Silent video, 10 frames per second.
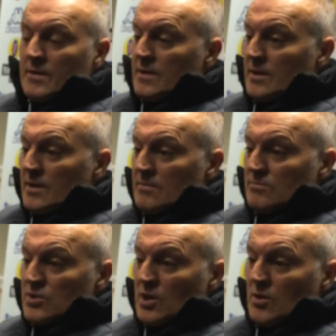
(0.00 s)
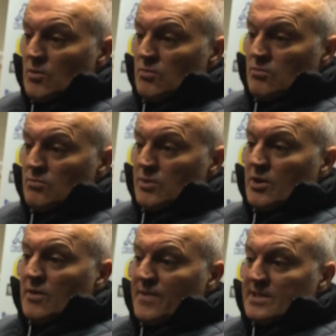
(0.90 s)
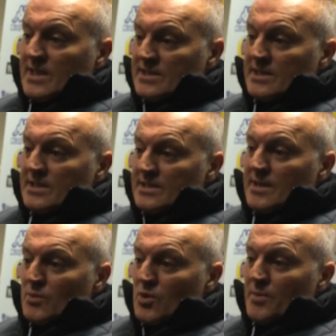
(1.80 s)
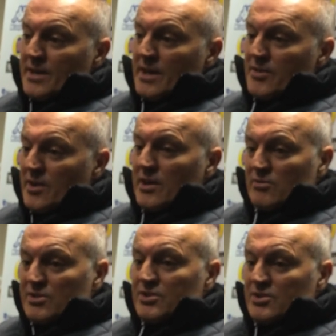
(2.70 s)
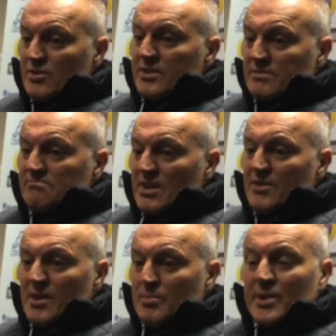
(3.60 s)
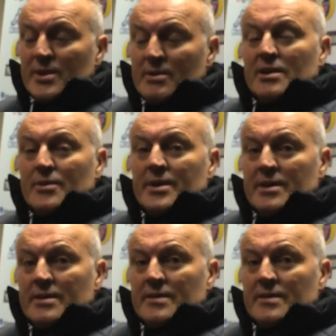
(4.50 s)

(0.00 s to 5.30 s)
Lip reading: So, you know, fantastic to see him come in. I thought he looked assured. I thought he played well, Louis.